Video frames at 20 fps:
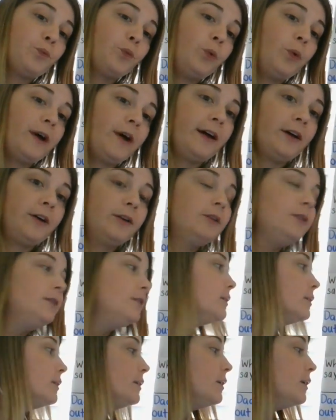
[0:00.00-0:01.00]
Well,
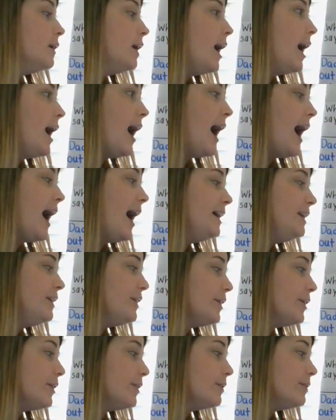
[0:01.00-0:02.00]
I
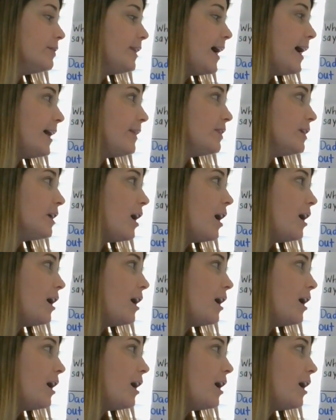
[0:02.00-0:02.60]
know that the